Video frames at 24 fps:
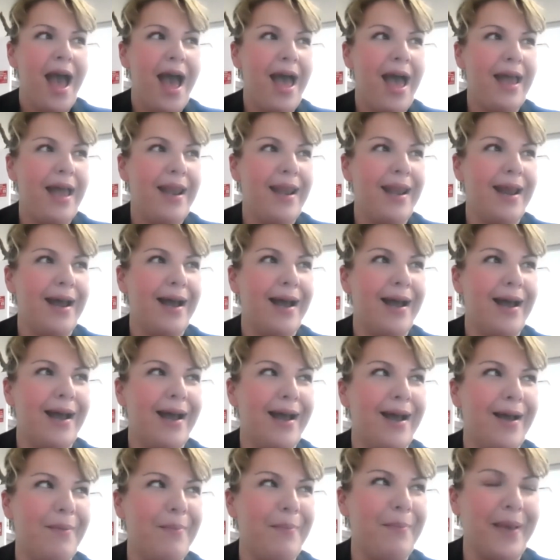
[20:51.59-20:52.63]
And
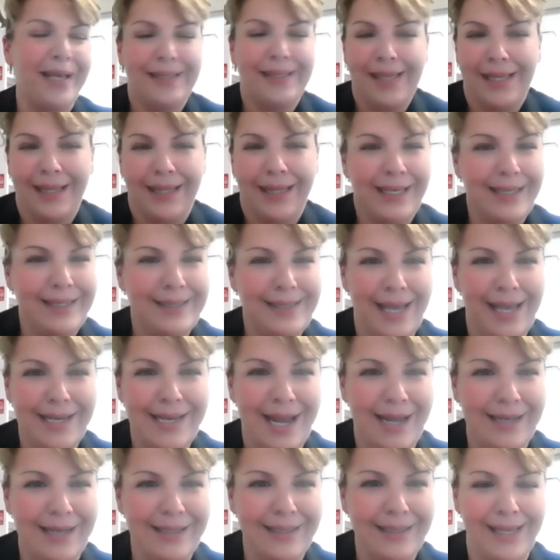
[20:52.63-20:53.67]
basically sat
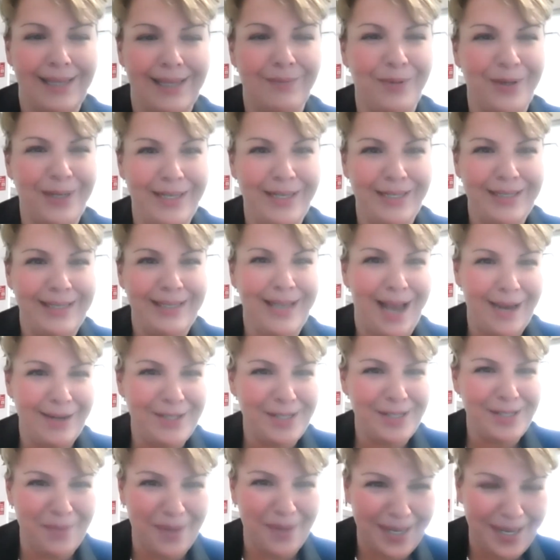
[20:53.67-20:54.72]
down and said, we need to hire
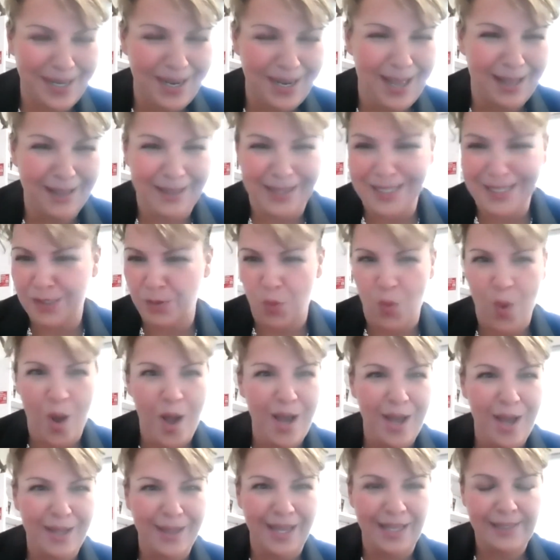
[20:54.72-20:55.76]
somebody, at least
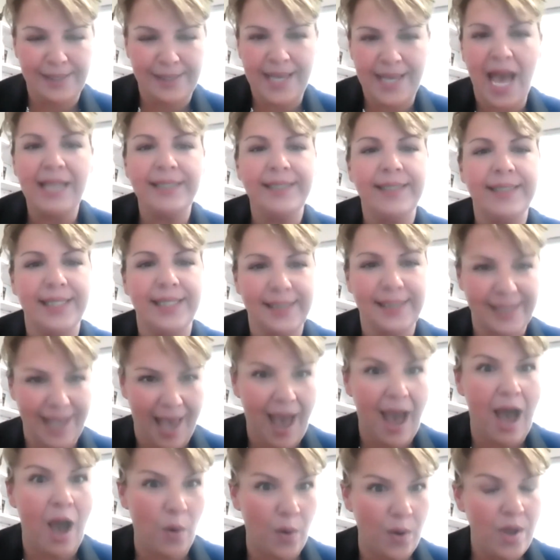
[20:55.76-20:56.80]
one, let's test this
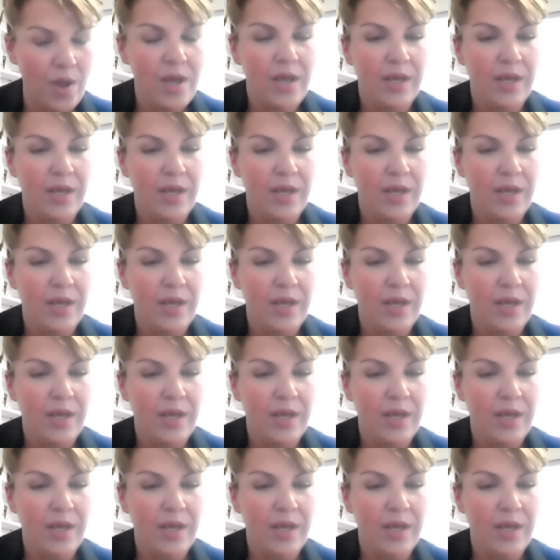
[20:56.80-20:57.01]
out.